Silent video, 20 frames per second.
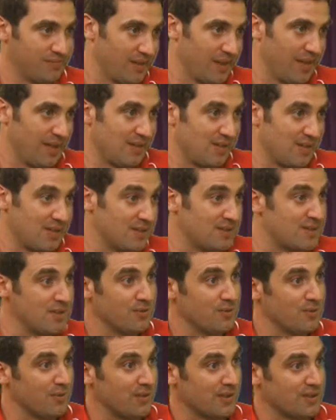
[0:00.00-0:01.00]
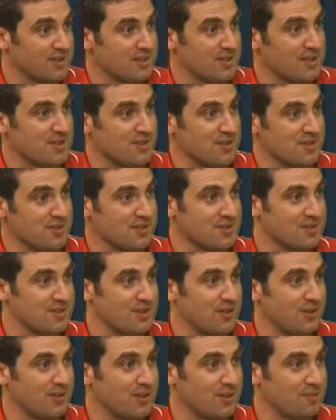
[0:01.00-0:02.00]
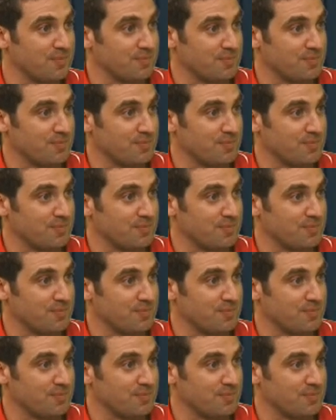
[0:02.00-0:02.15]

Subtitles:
how do you deal with extensions in time?